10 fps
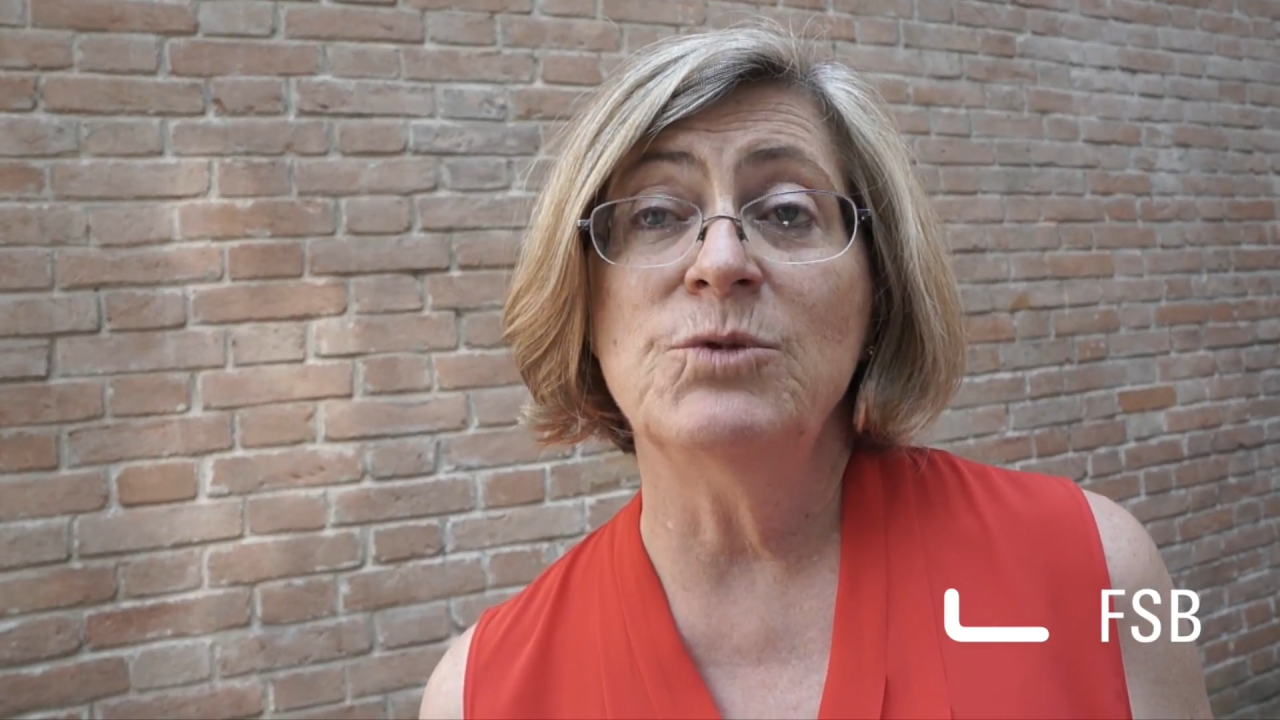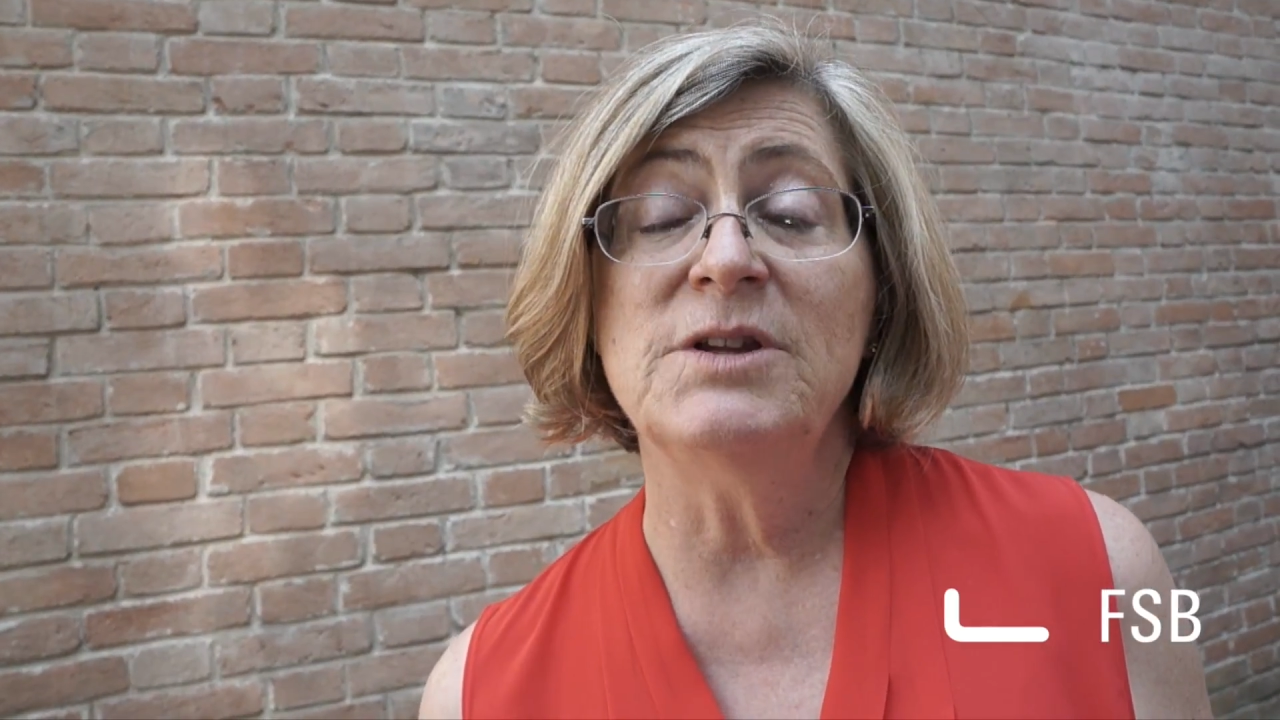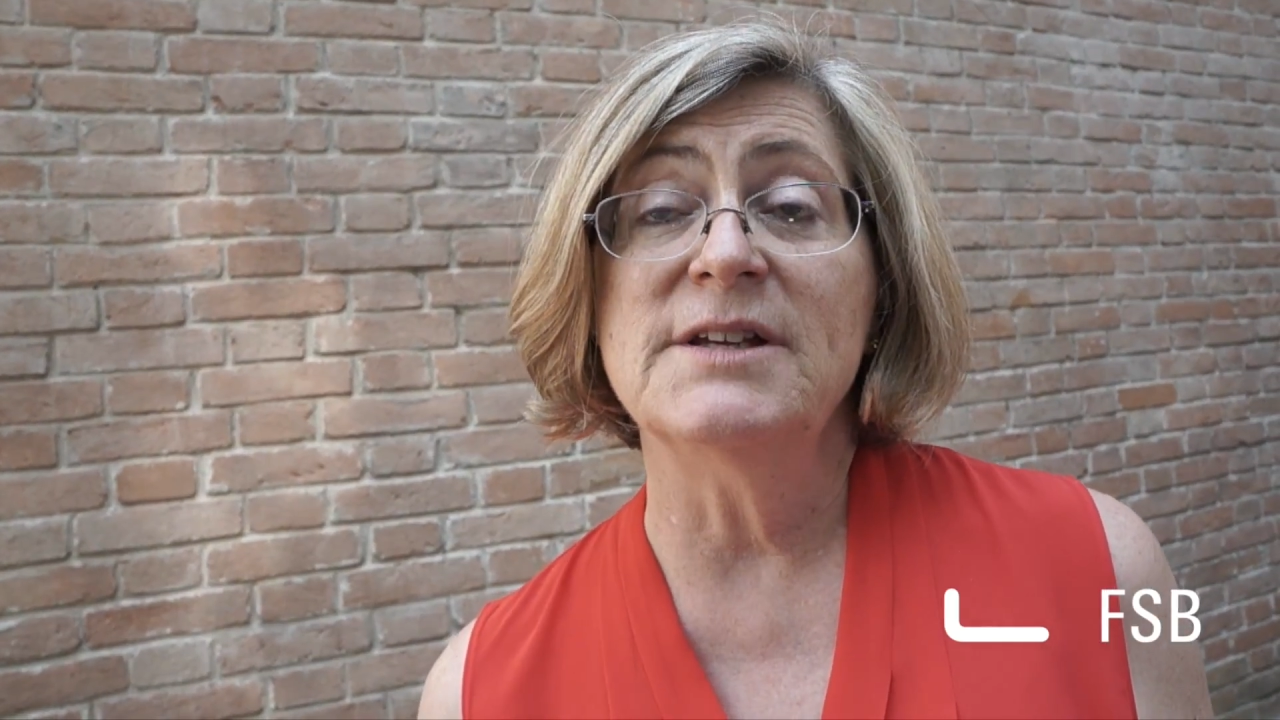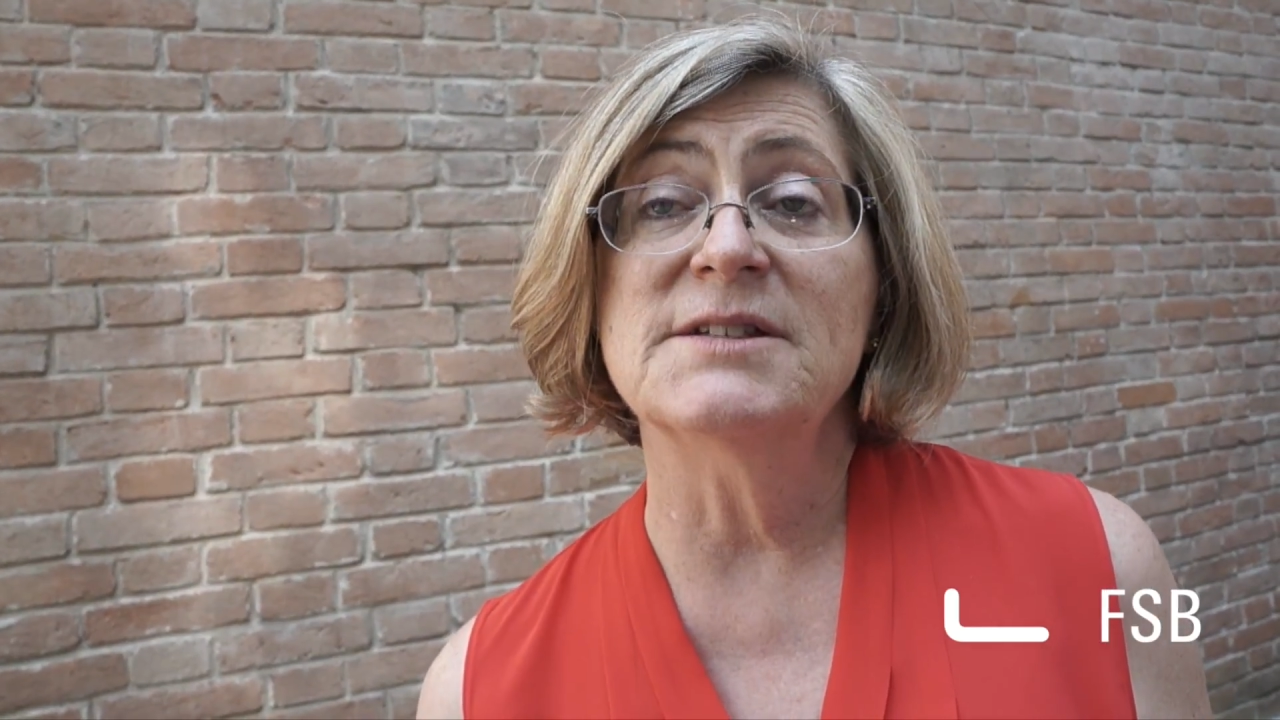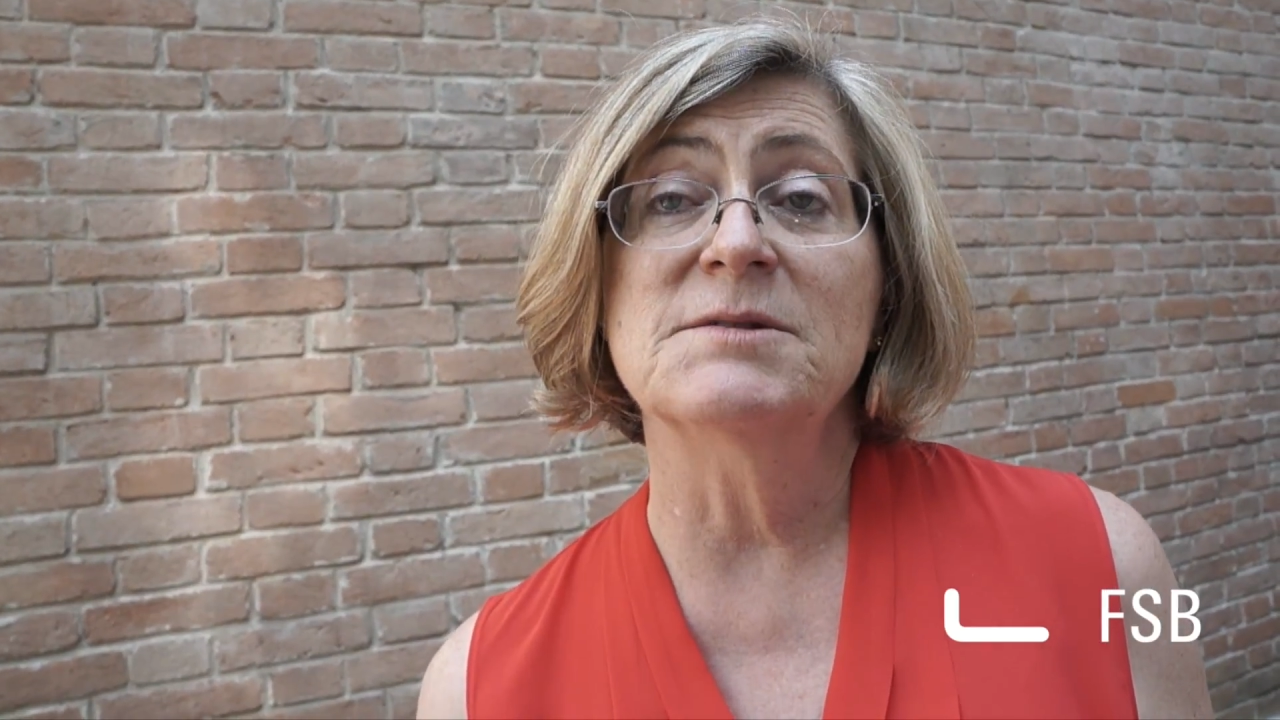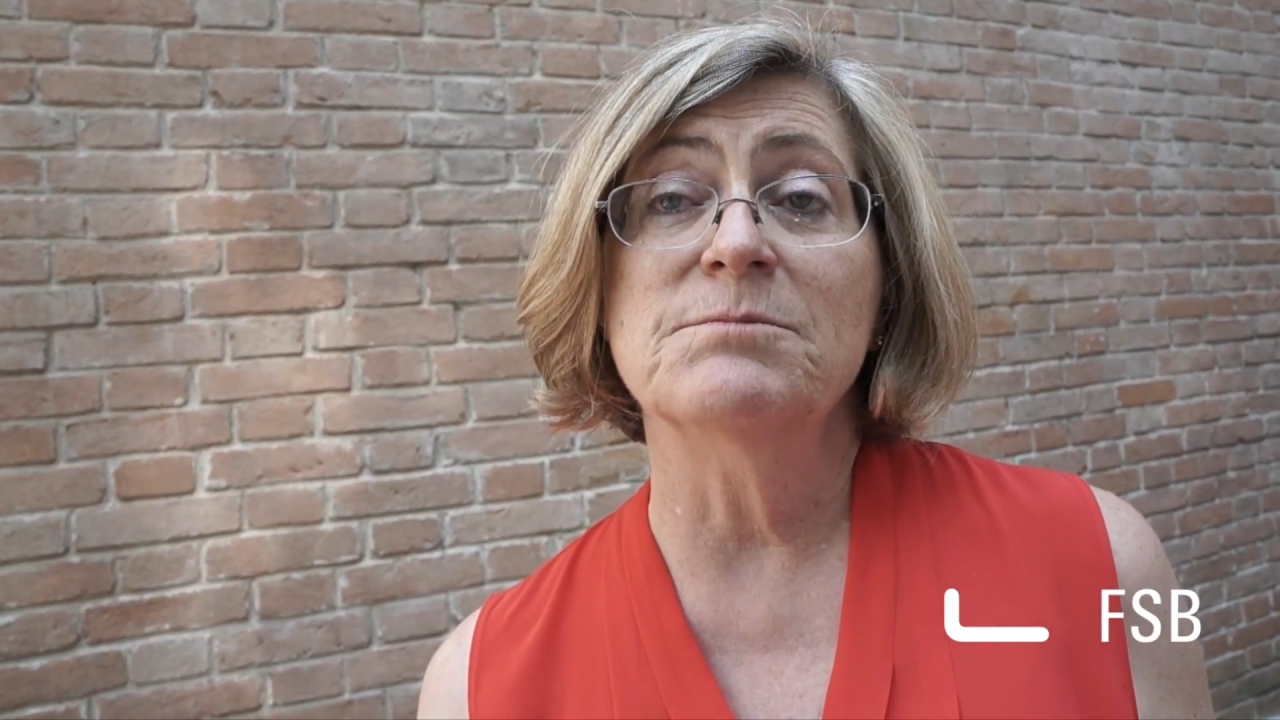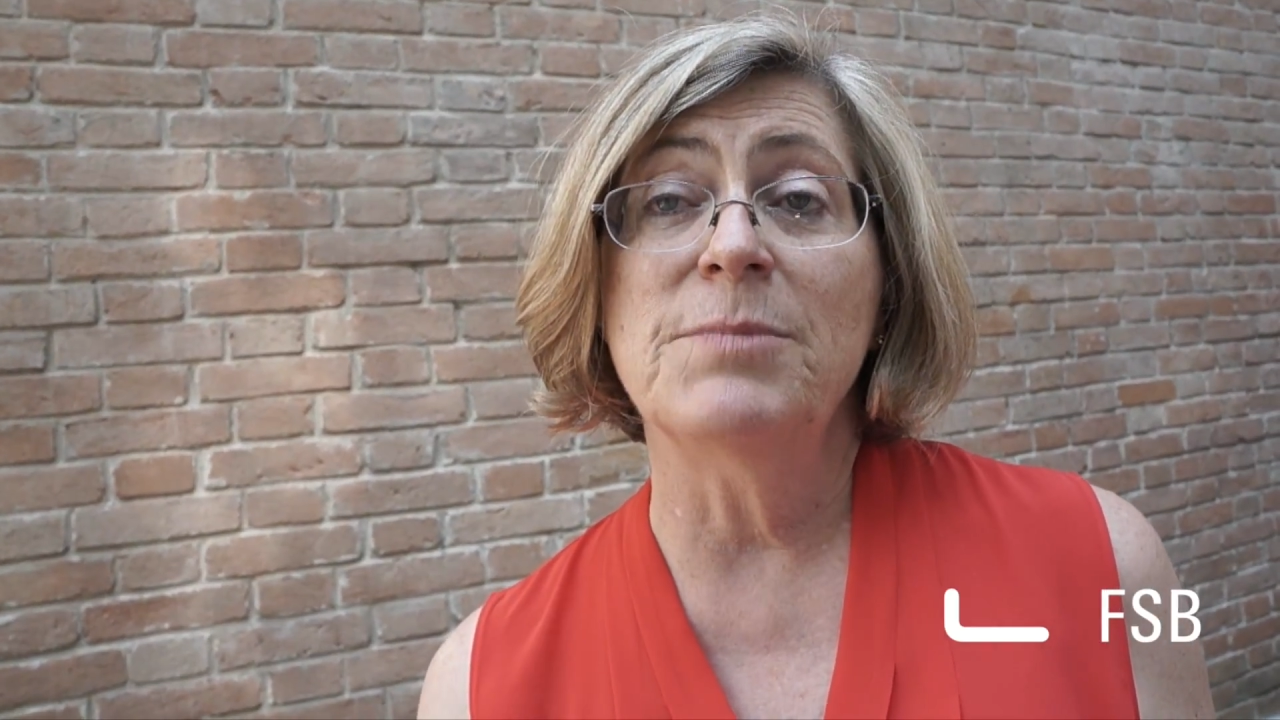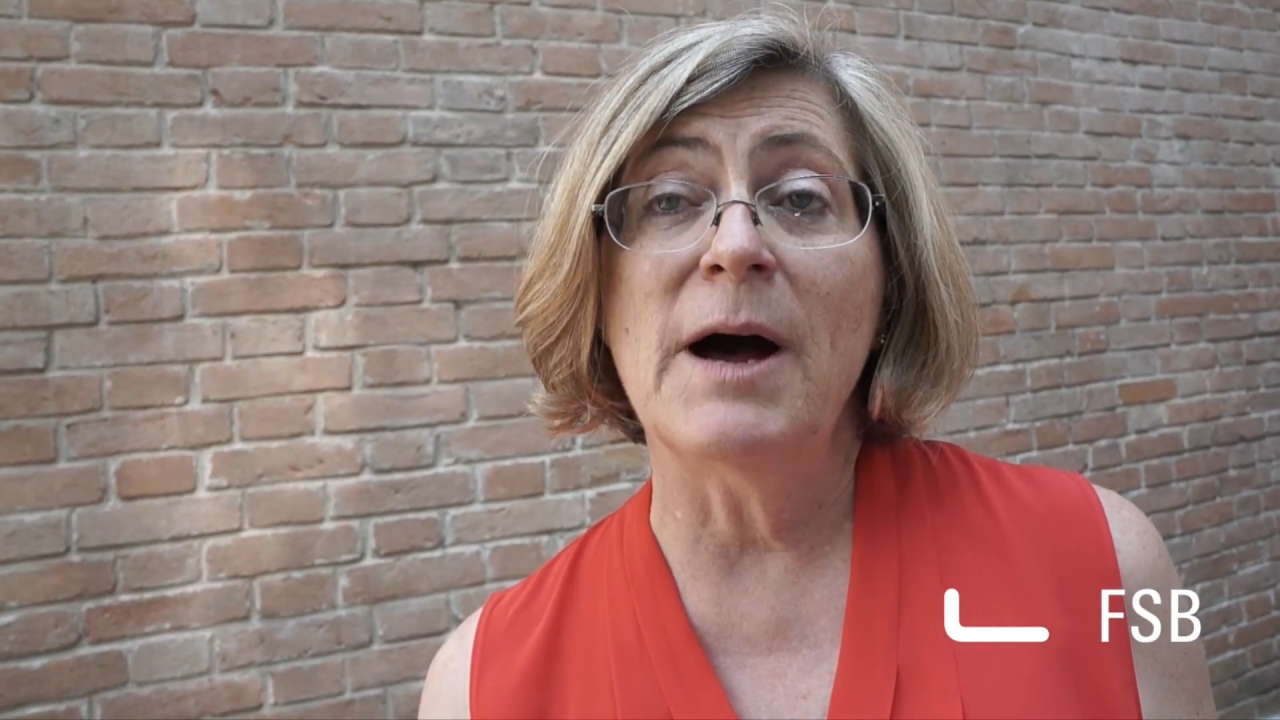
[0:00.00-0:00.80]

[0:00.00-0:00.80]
with its